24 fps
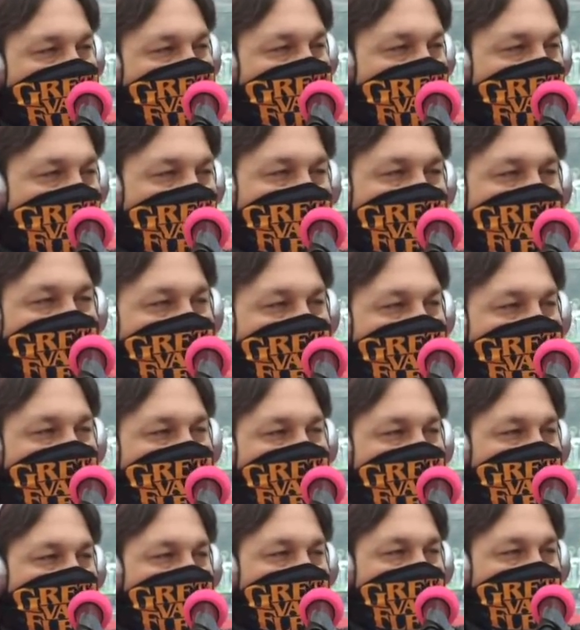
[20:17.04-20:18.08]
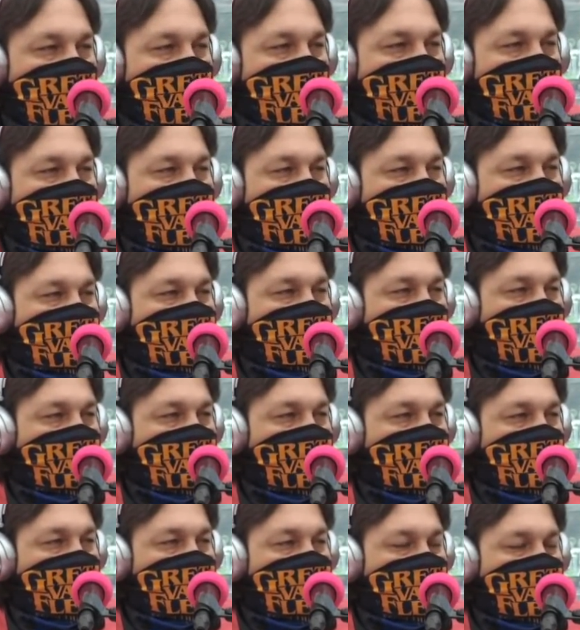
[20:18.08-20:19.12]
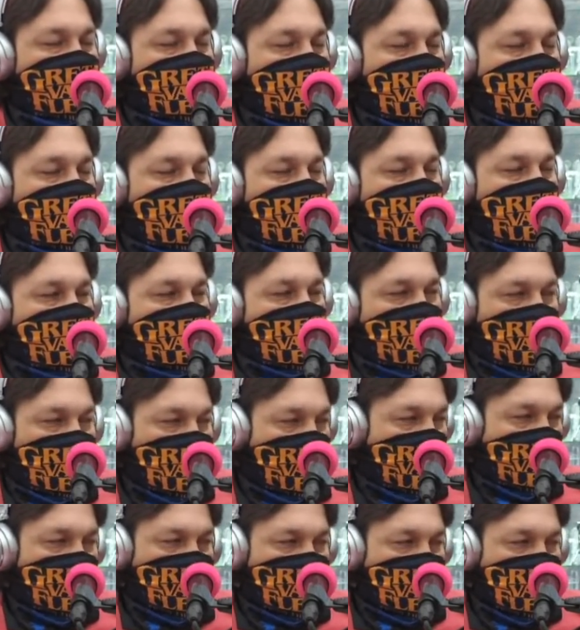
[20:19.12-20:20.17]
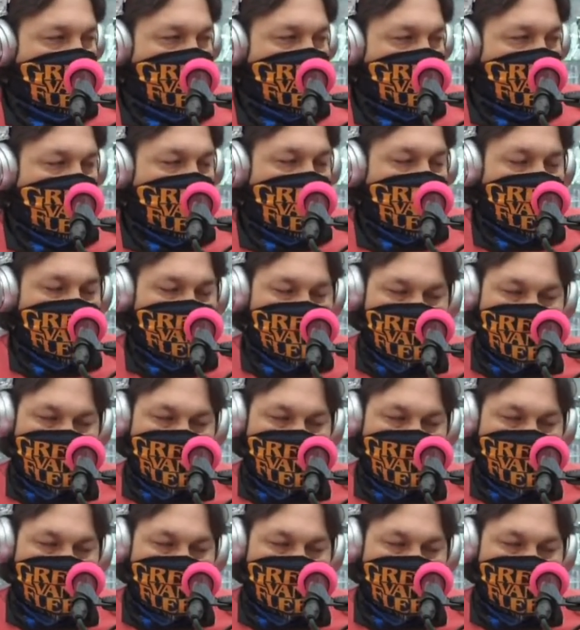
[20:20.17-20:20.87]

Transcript: So it, know what, yeah. It's one of those things where